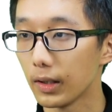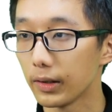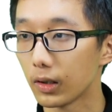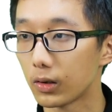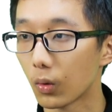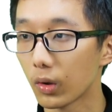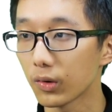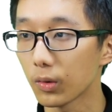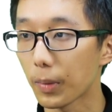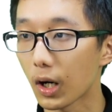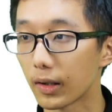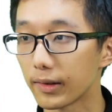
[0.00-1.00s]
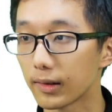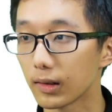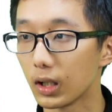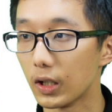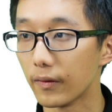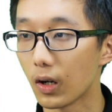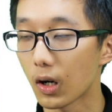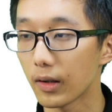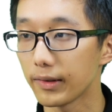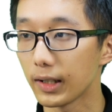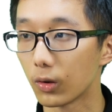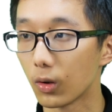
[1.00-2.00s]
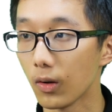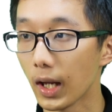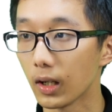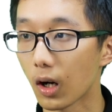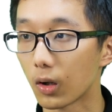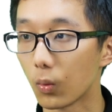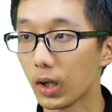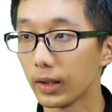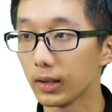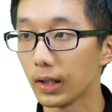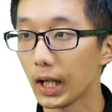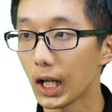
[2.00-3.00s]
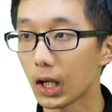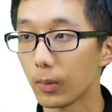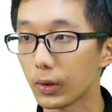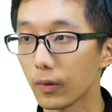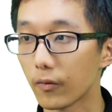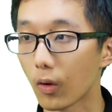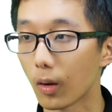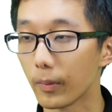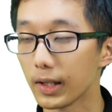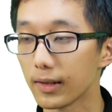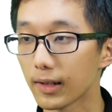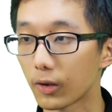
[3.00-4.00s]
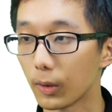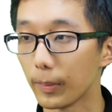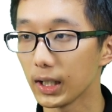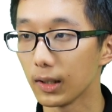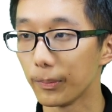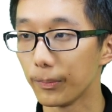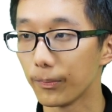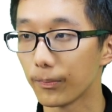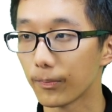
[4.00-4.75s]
The dorsal parts of R0 and R1 help to form the cerebellum.